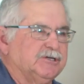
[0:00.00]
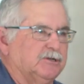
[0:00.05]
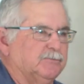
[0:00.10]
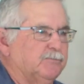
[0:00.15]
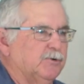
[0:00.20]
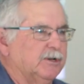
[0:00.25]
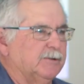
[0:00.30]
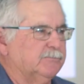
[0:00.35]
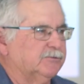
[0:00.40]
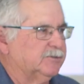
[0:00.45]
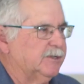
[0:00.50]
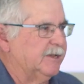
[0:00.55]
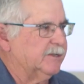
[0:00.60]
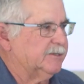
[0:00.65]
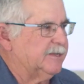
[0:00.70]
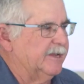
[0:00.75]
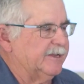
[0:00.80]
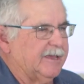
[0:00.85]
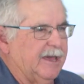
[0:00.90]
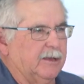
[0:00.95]
It'll
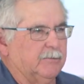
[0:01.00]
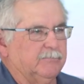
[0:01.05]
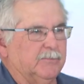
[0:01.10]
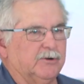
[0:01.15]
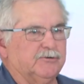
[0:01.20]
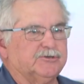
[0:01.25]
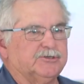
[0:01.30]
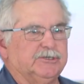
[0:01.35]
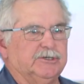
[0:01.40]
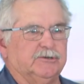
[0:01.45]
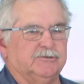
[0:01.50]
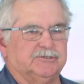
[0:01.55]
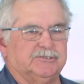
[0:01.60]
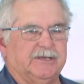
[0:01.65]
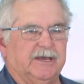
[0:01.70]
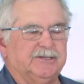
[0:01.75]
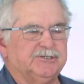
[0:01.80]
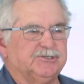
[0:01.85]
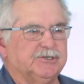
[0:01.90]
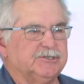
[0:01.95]
take out most of your
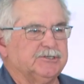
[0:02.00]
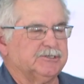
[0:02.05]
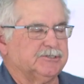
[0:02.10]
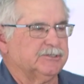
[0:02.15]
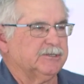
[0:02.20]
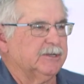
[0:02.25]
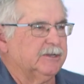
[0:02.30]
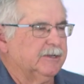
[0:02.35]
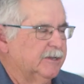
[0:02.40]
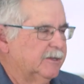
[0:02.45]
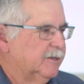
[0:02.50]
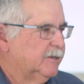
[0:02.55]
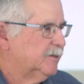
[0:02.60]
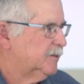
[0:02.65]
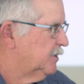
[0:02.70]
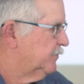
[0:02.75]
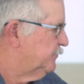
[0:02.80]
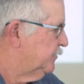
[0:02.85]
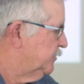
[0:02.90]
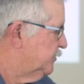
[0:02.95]
sedges
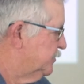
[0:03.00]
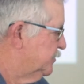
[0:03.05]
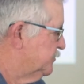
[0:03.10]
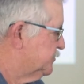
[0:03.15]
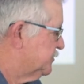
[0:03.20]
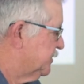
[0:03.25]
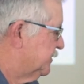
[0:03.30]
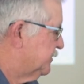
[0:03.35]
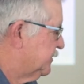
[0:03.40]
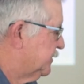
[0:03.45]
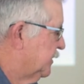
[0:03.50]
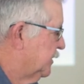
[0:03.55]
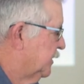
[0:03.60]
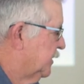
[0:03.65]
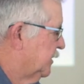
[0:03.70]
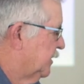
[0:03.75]
if you use it,